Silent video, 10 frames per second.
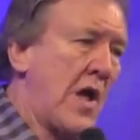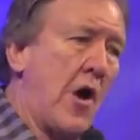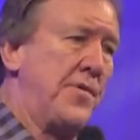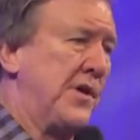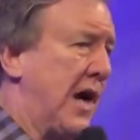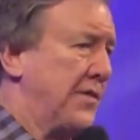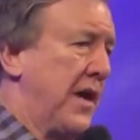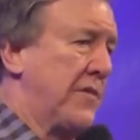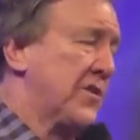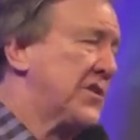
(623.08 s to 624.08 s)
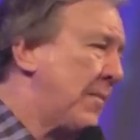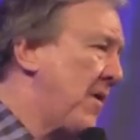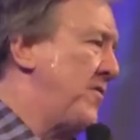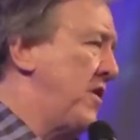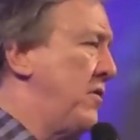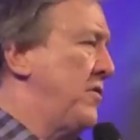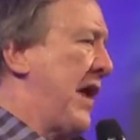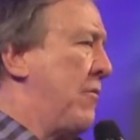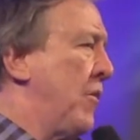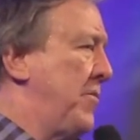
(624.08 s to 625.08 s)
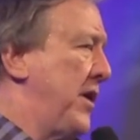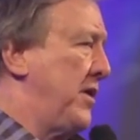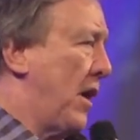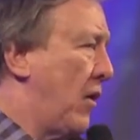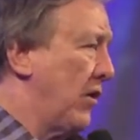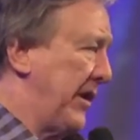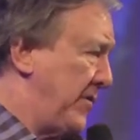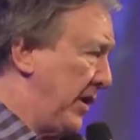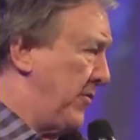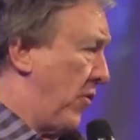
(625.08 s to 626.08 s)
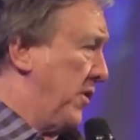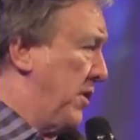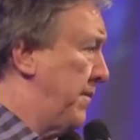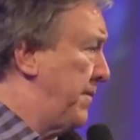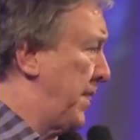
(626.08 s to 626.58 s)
I hope you got that. For some of you, that will be the whole evening for you.